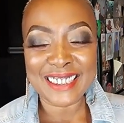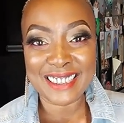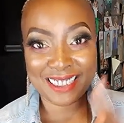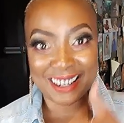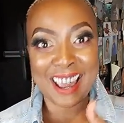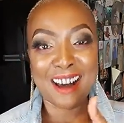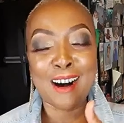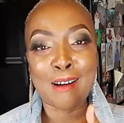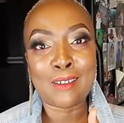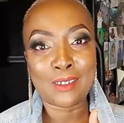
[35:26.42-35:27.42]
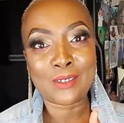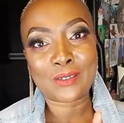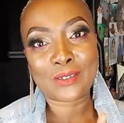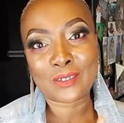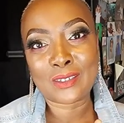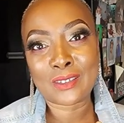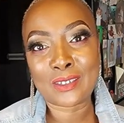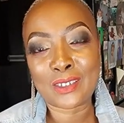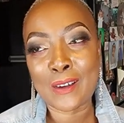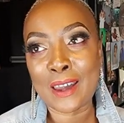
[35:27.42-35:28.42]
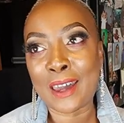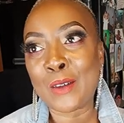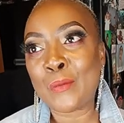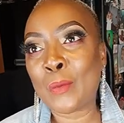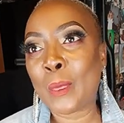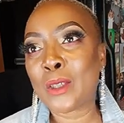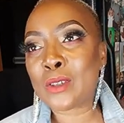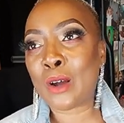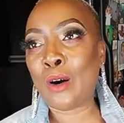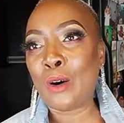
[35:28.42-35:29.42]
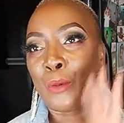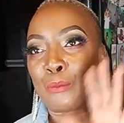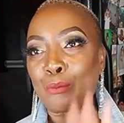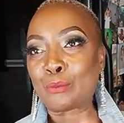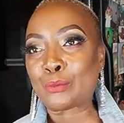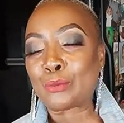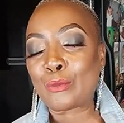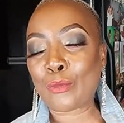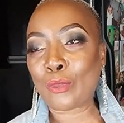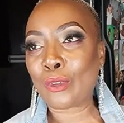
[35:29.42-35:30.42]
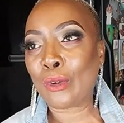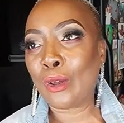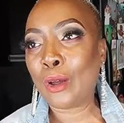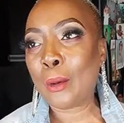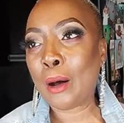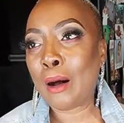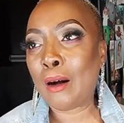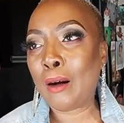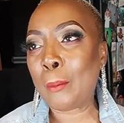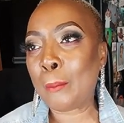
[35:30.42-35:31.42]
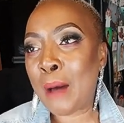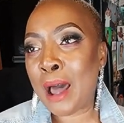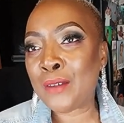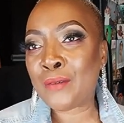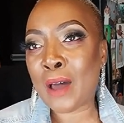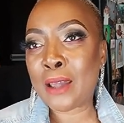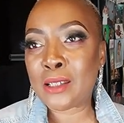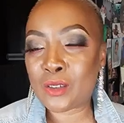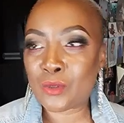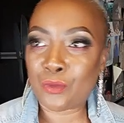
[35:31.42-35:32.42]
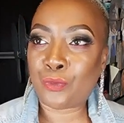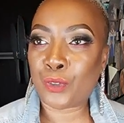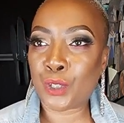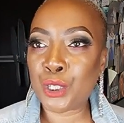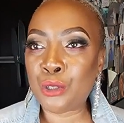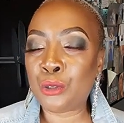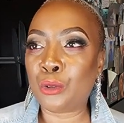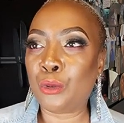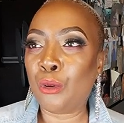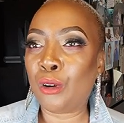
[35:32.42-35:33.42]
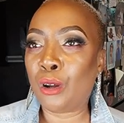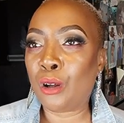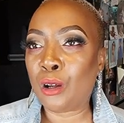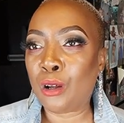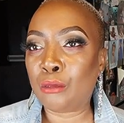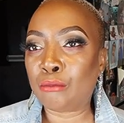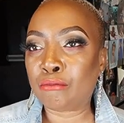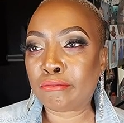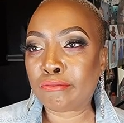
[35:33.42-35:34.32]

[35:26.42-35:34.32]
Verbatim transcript: the now. Okay. So uh my advice for you um